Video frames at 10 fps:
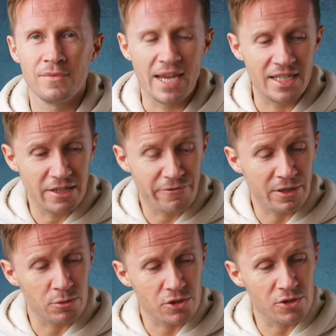And the
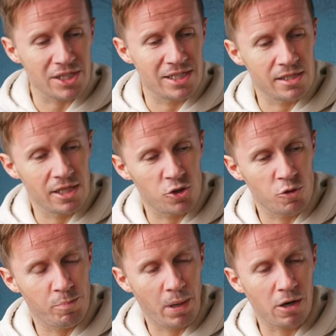filter is an
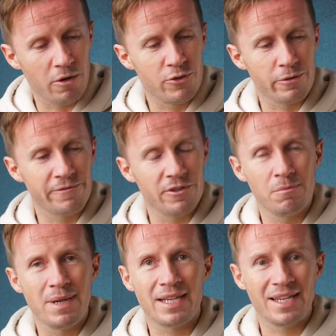essential part of your
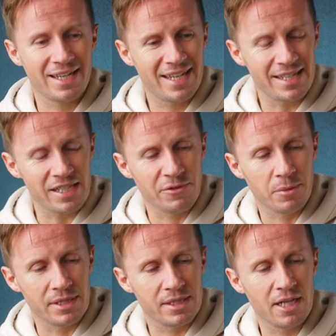filmmaking kit if you
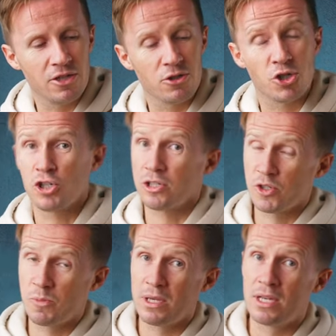want to get your shutter
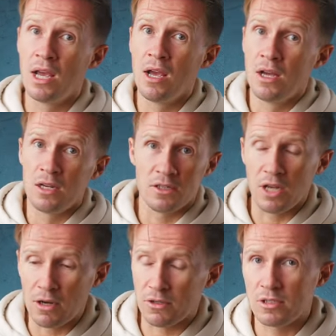speed
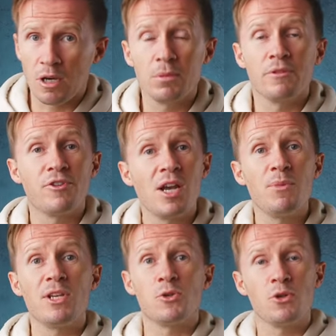down to double the frame
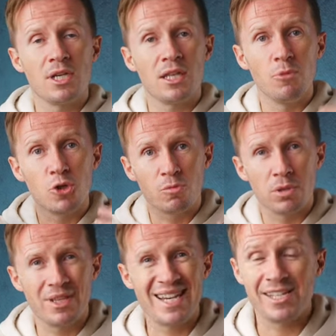rate so you can get the motion
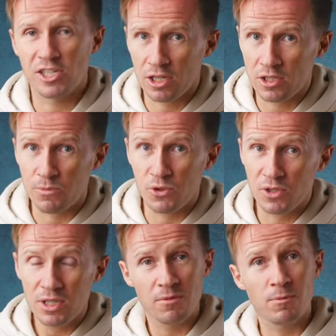blur the eyes accustomed to
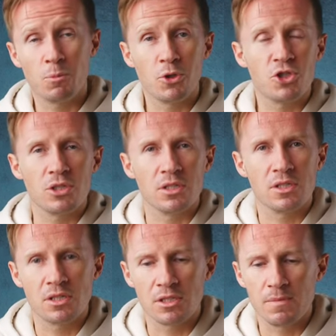seeing when watching
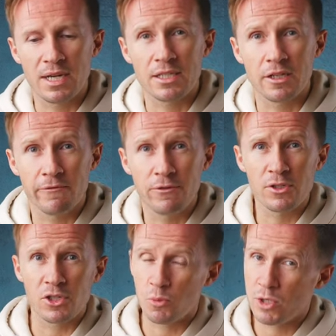cinematic
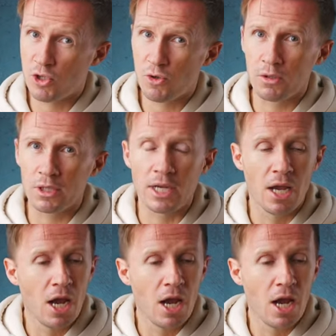footage. We strongly